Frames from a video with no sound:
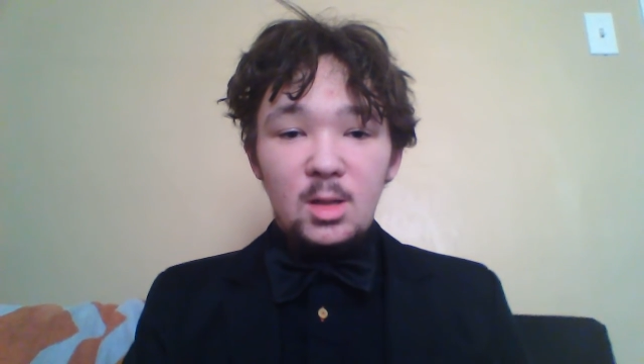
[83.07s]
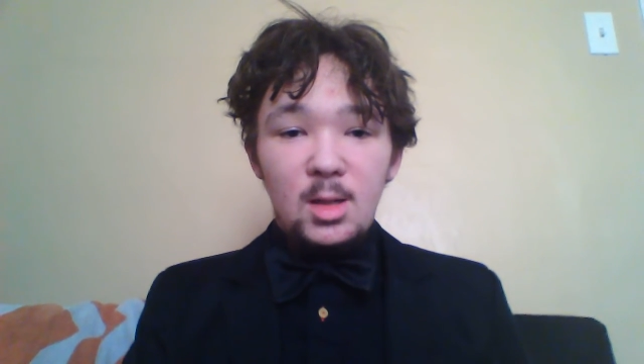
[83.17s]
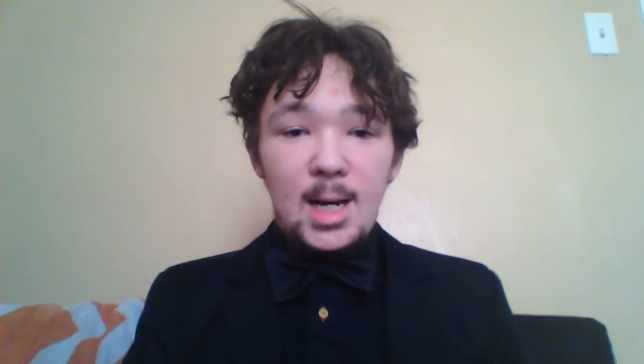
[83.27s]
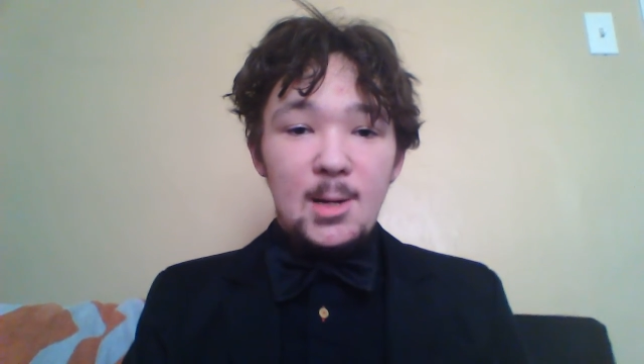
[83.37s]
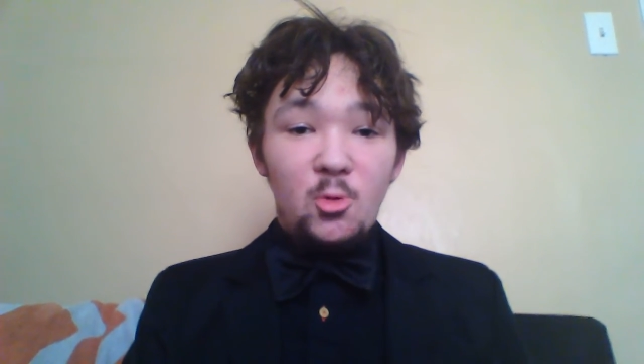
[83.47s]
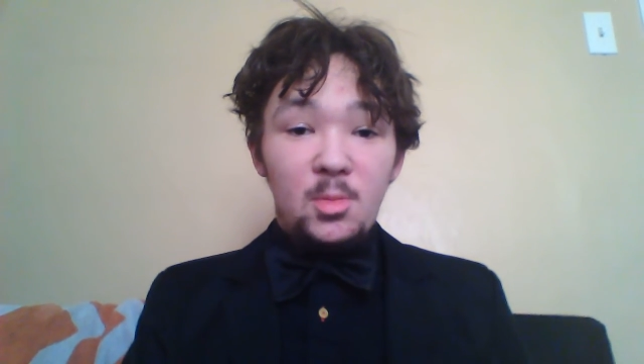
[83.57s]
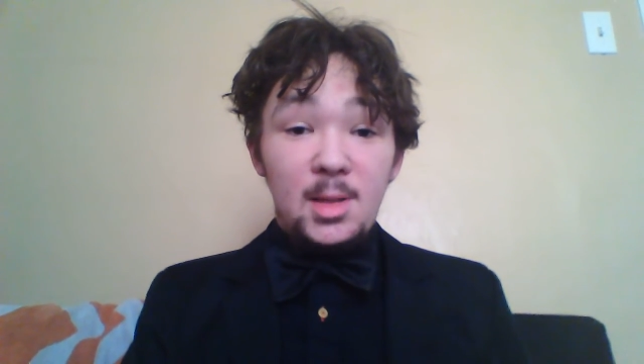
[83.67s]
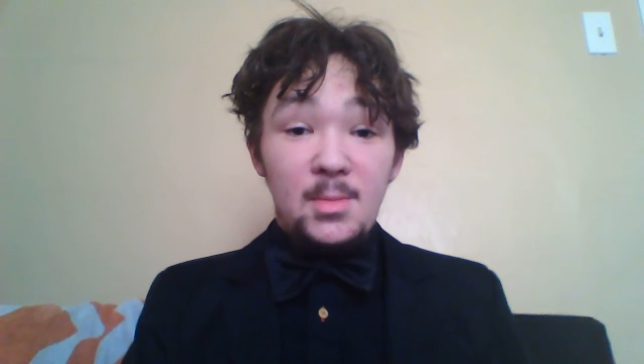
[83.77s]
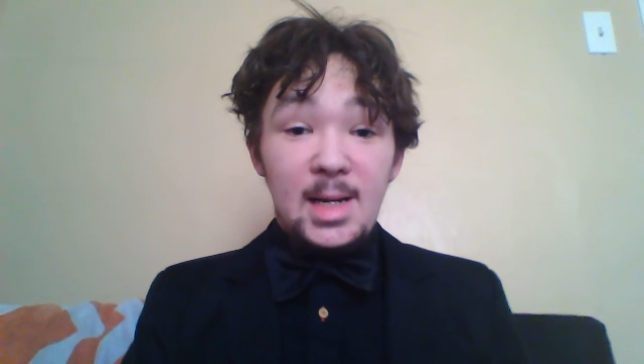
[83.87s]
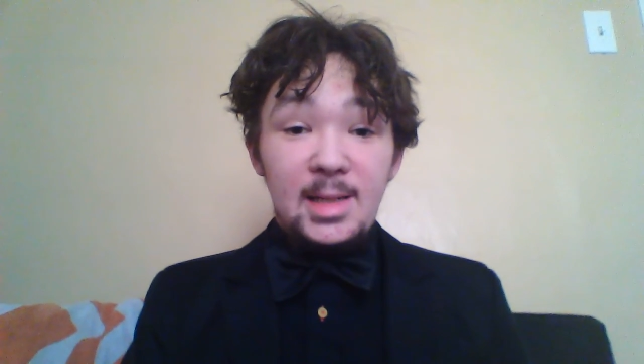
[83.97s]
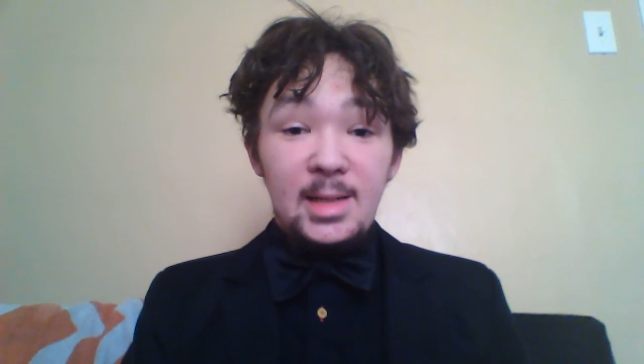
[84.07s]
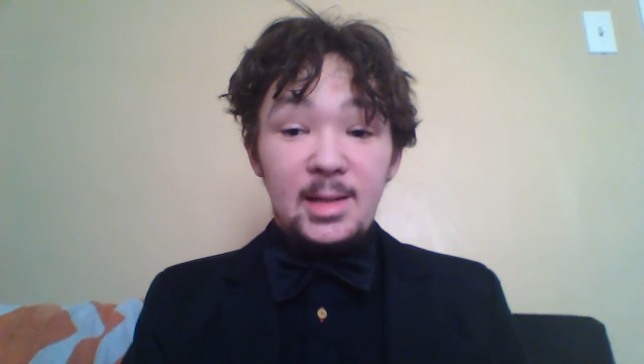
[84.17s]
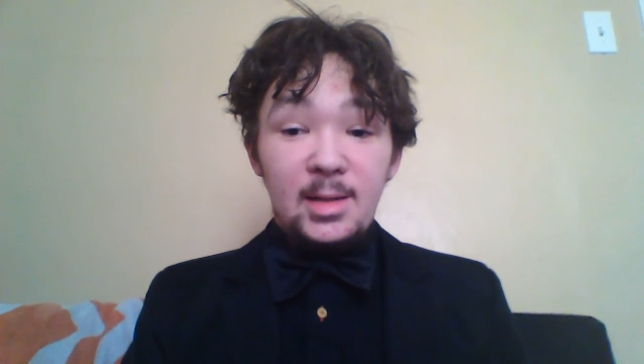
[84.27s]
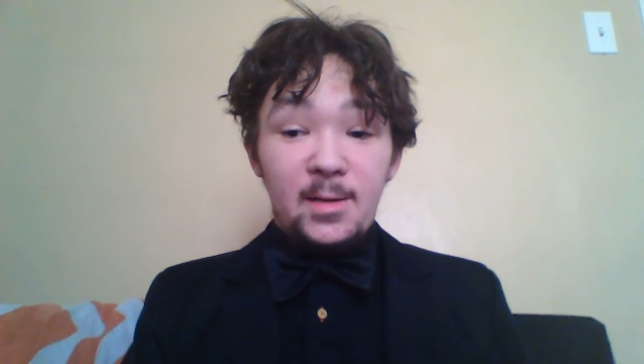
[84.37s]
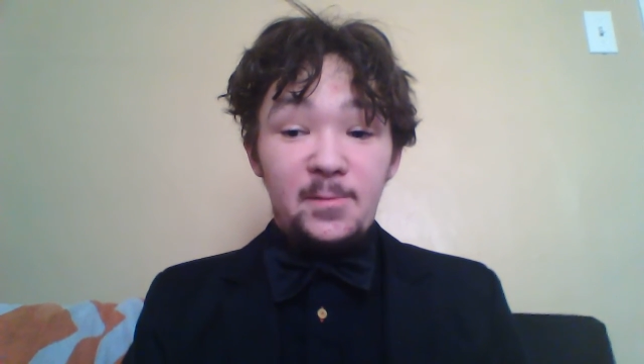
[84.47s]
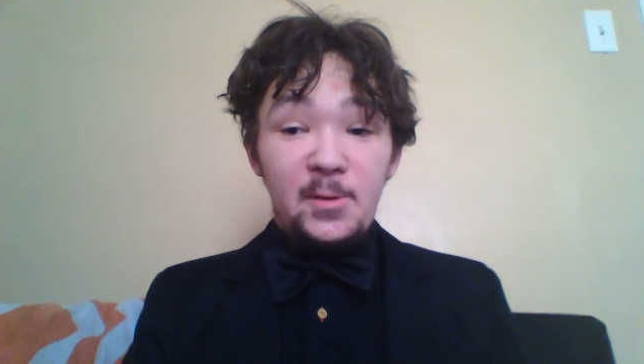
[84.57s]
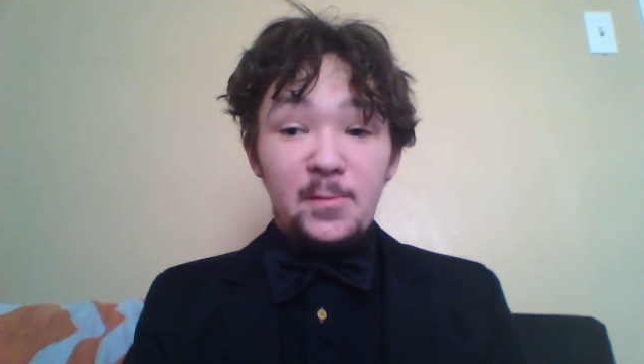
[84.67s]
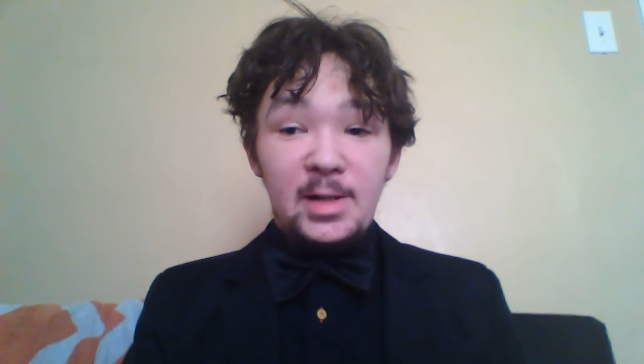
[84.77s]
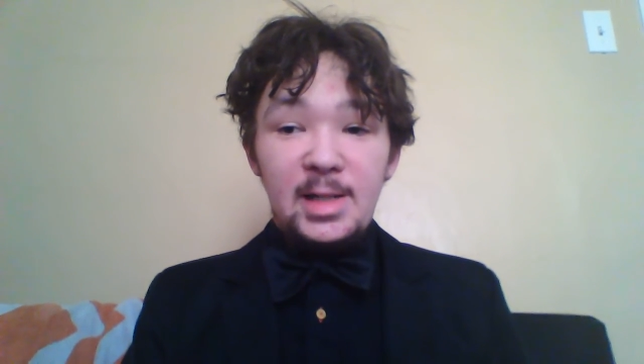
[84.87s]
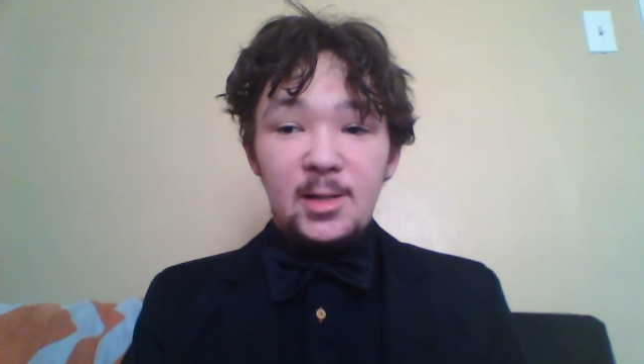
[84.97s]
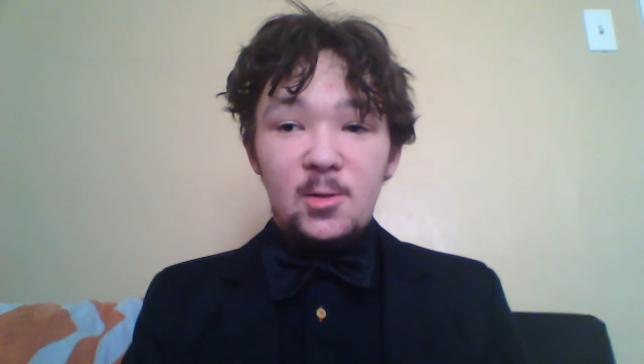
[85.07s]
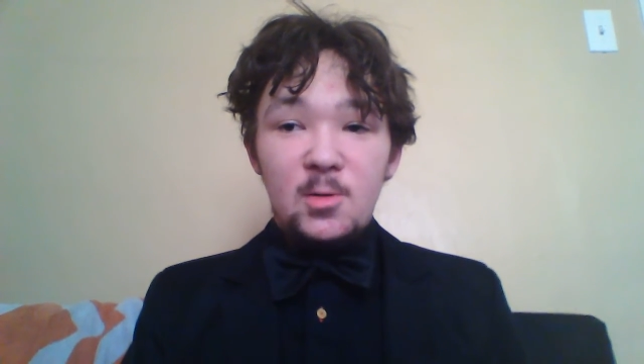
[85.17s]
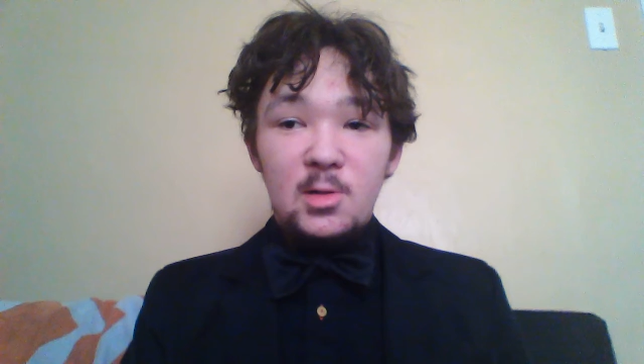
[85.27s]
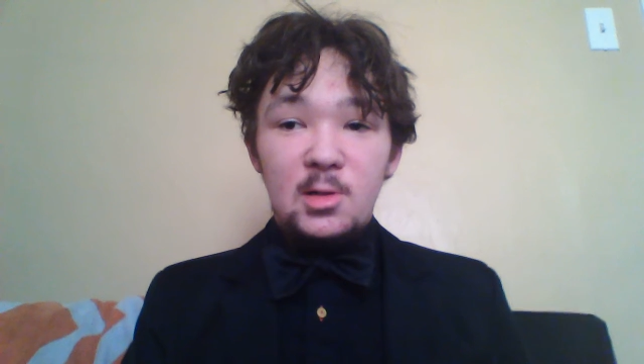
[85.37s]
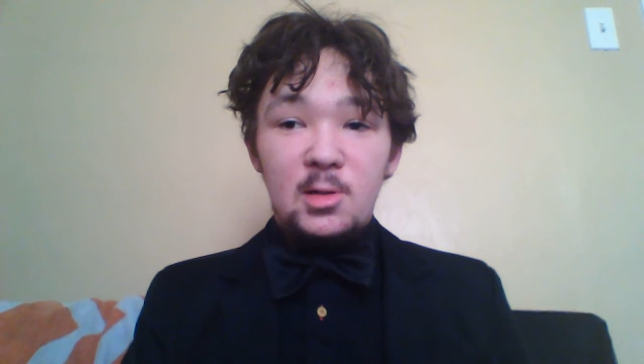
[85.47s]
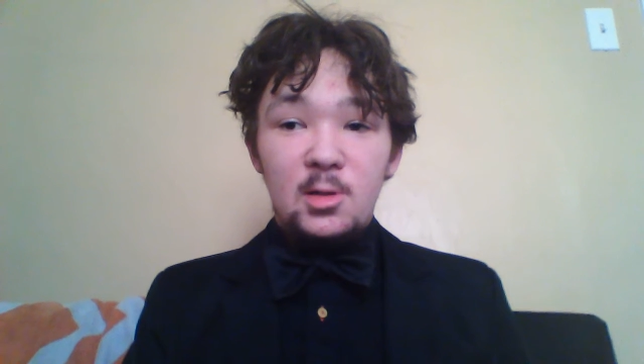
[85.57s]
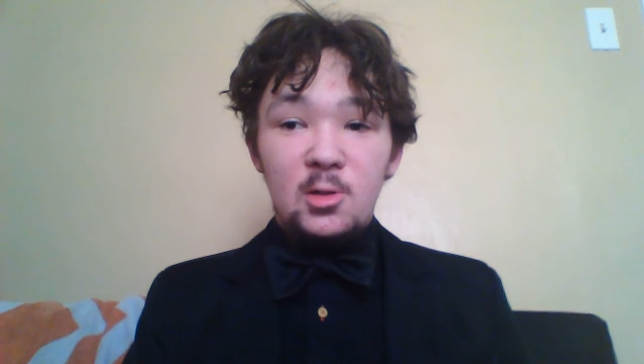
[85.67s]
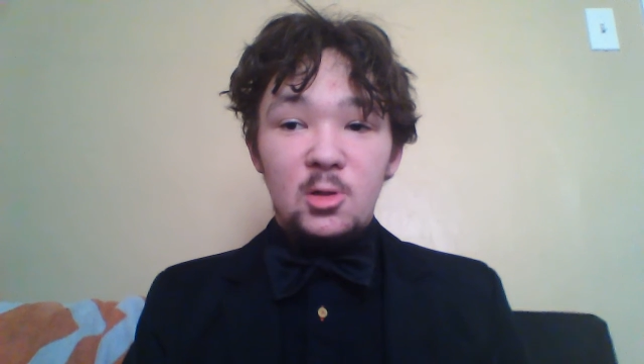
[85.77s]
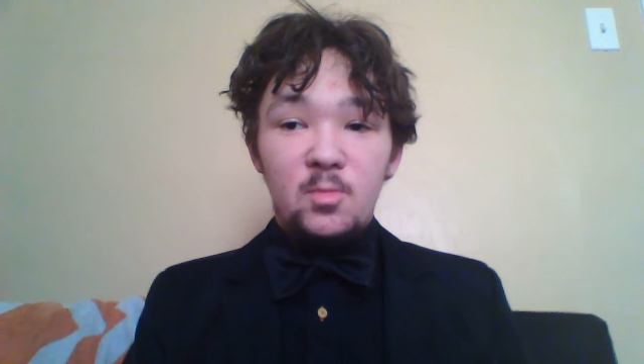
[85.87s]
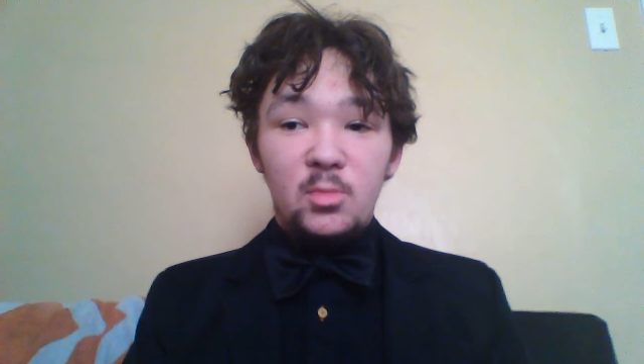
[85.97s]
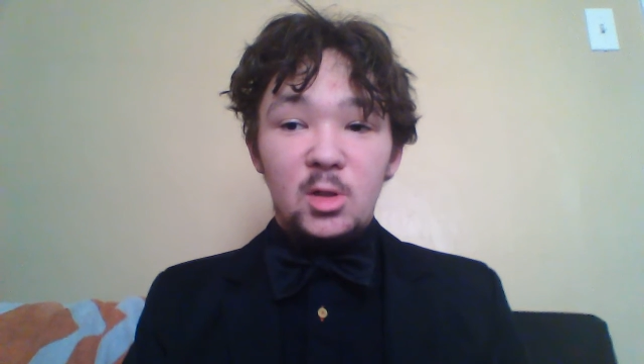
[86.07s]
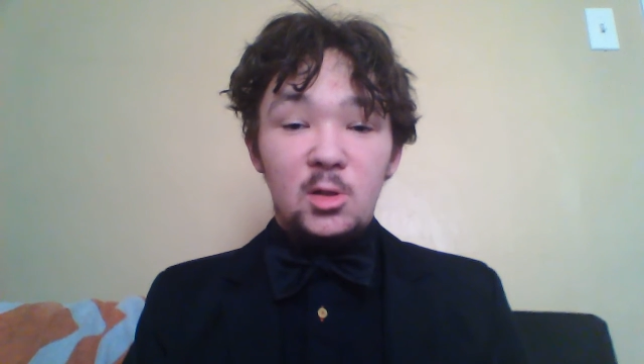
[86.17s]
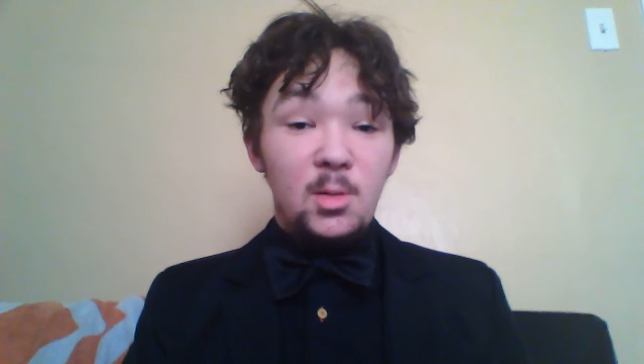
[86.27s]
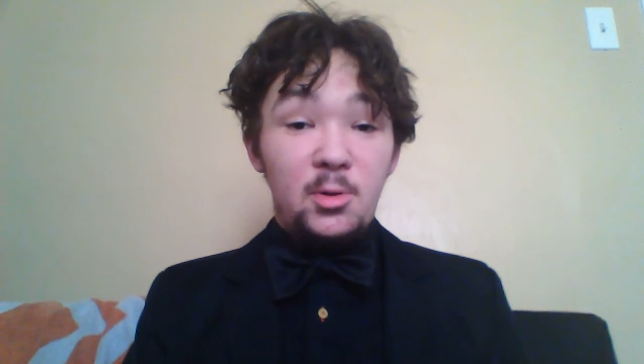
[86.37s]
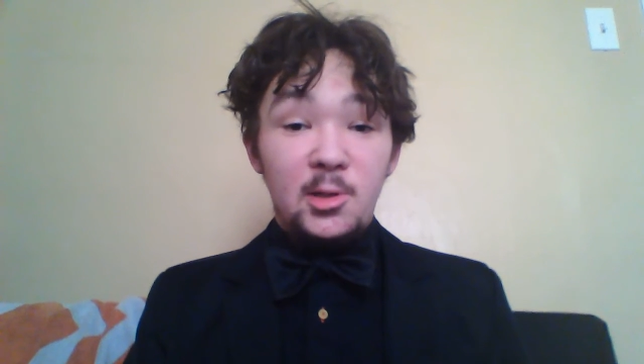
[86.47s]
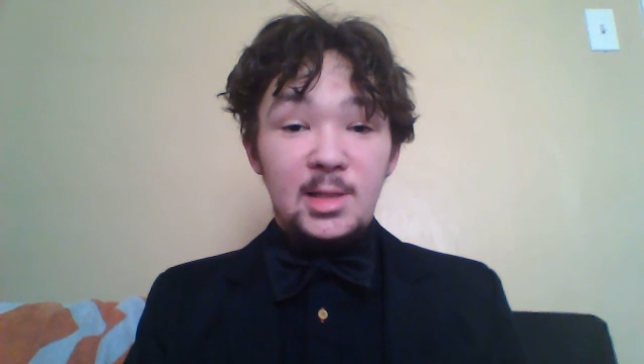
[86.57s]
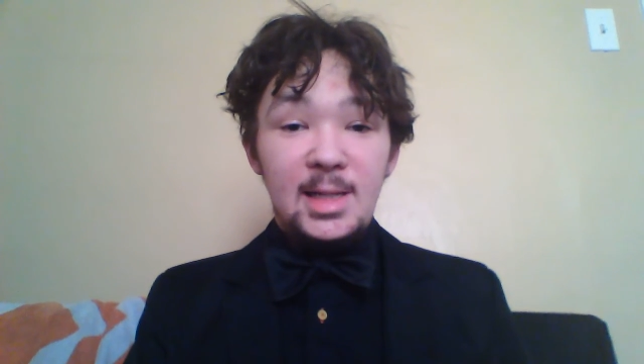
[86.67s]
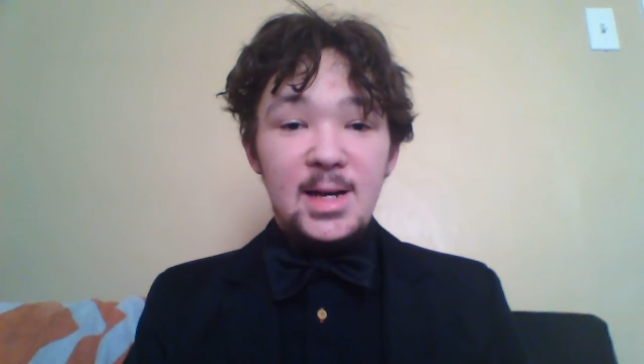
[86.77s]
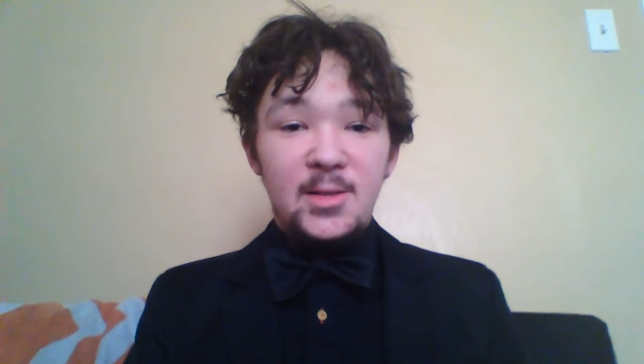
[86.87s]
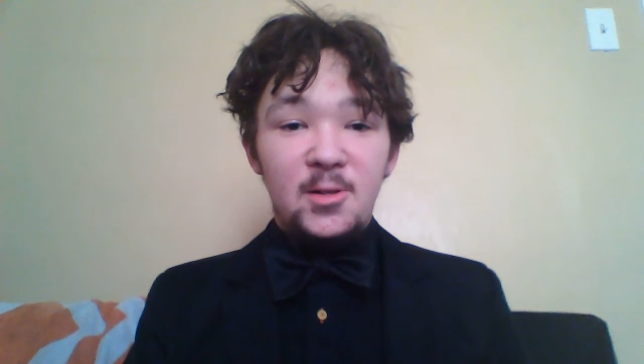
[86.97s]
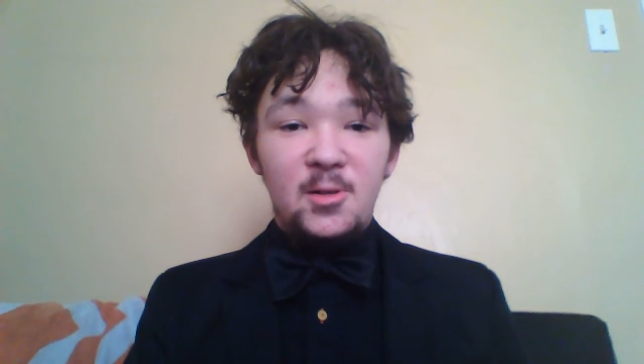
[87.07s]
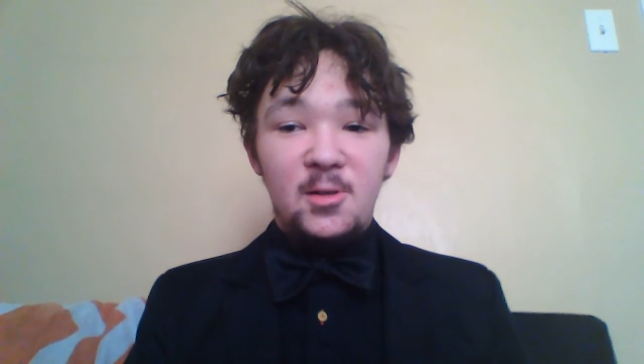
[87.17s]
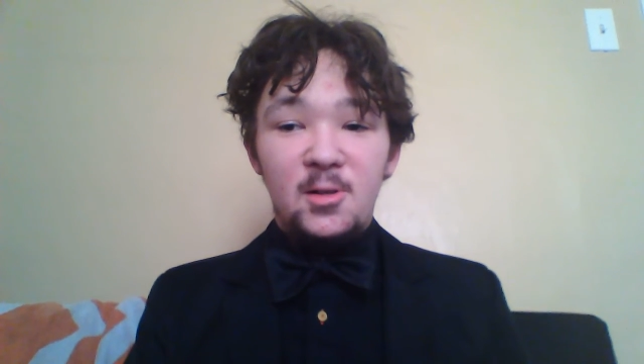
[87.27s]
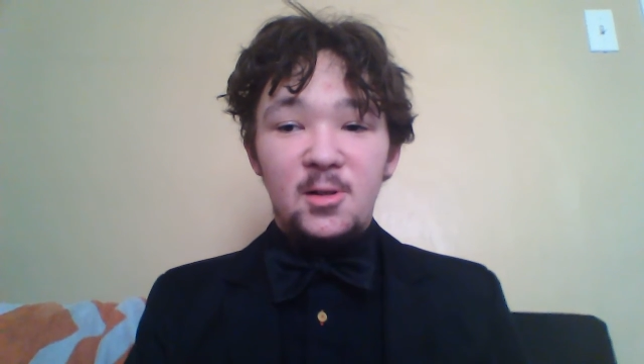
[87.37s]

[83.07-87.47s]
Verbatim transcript: I will be making a few videos to put together